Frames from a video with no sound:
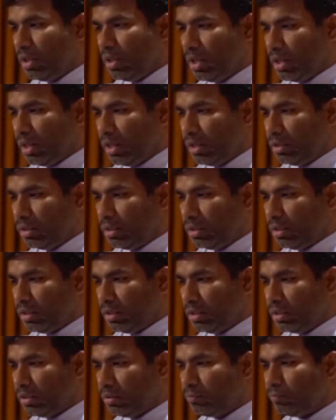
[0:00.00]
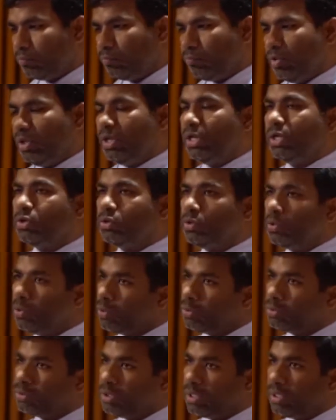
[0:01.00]
And we need to
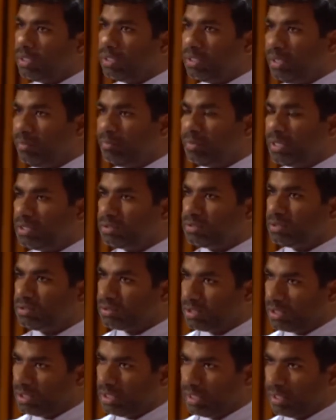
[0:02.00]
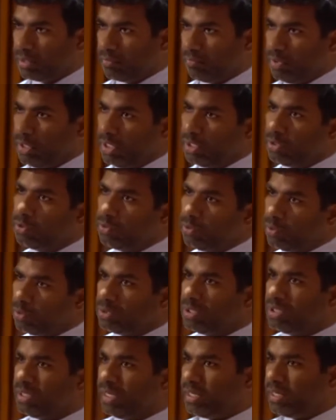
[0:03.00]
know the limitations are like we need to know
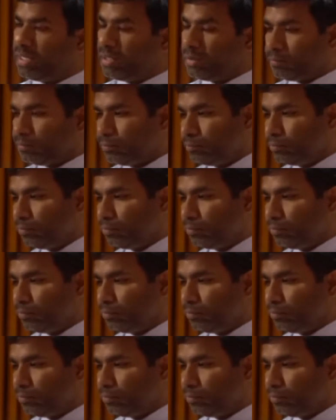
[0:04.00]
the data.